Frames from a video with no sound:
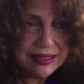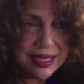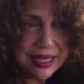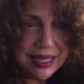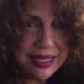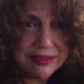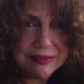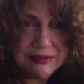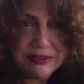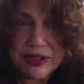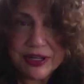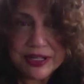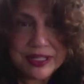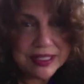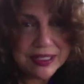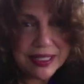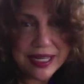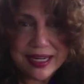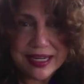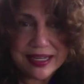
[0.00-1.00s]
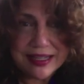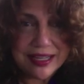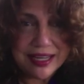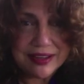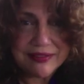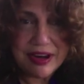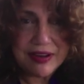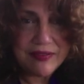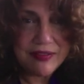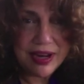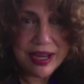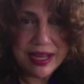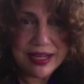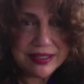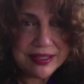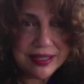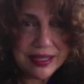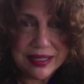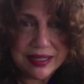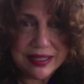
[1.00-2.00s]
And very delighted. I've never
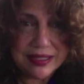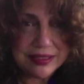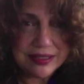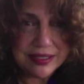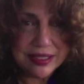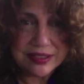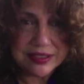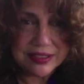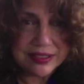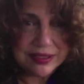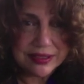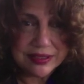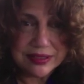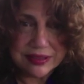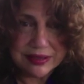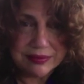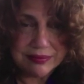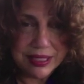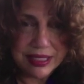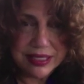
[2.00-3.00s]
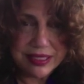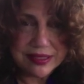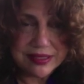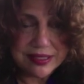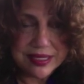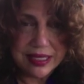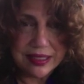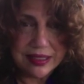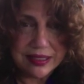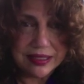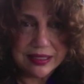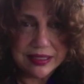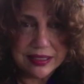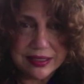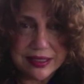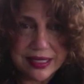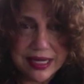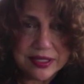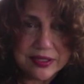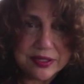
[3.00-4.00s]
had Dr. Michael Salla
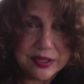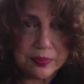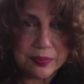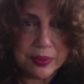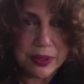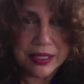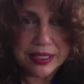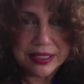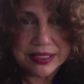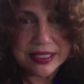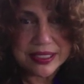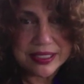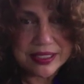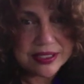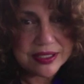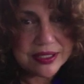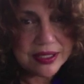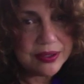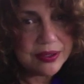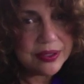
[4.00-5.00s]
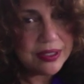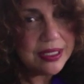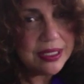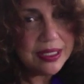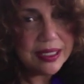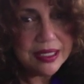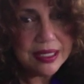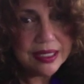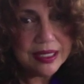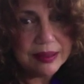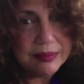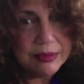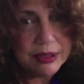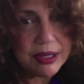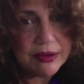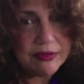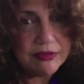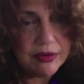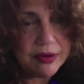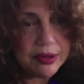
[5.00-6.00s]
on exopolitics, so I'm
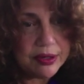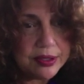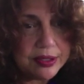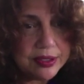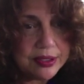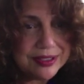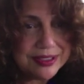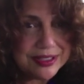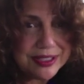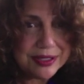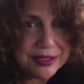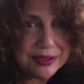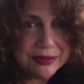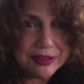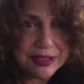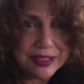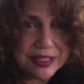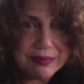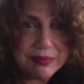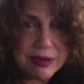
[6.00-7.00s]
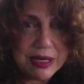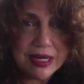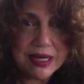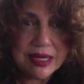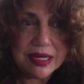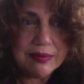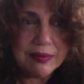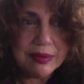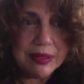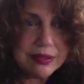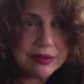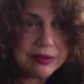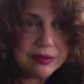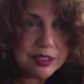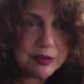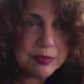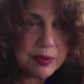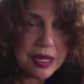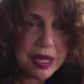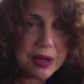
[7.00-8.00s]
looking forward to finally meeting him and
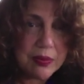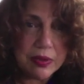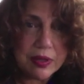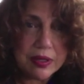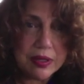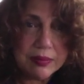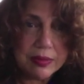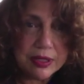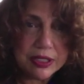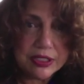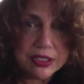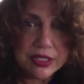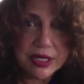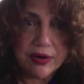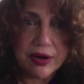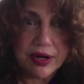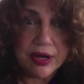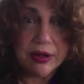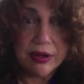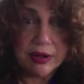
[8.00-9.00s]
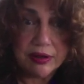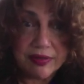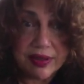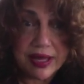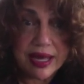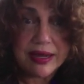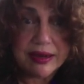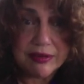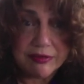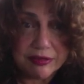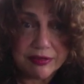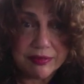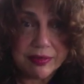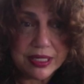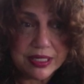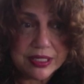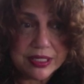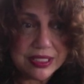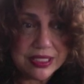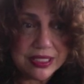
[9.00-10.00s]
speaking with him and sharing all of that
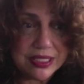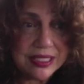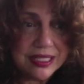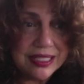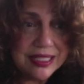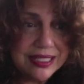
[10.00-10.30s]
information.